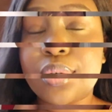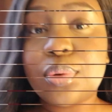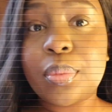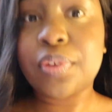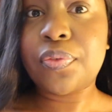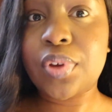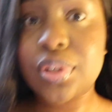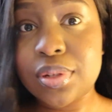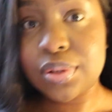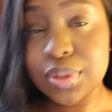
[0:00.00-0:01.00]
know my
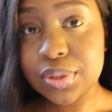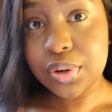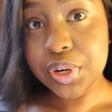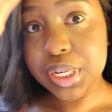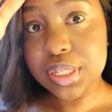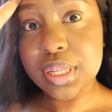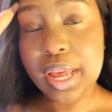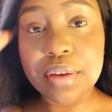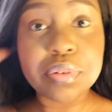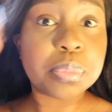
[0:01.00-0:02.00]
face looks crazy.
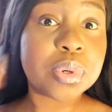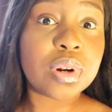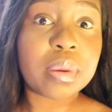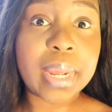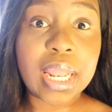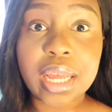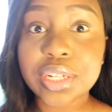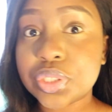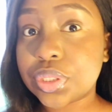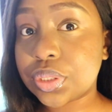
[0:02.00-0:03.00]
I haven't put on my
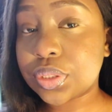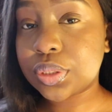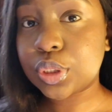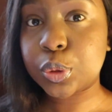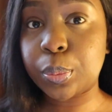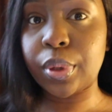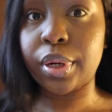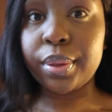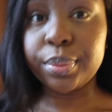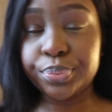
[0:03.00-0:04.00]
lashes,
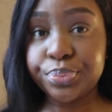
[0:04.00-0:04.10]
but